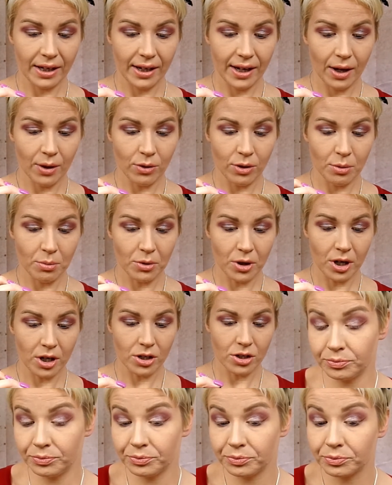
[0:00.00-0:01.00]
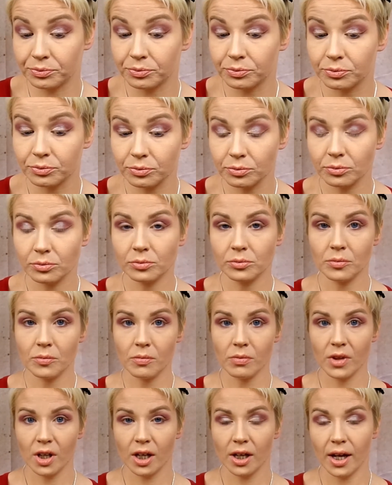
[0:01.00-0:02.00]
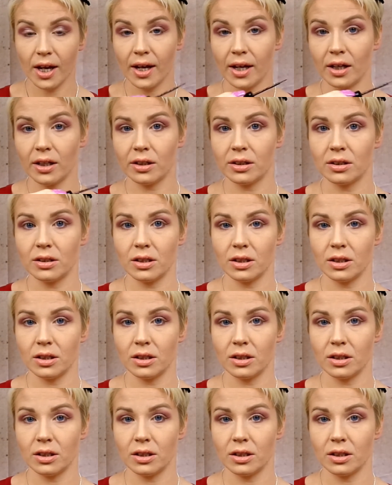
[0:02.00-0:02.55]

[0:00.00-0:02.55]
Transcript: out the brush, and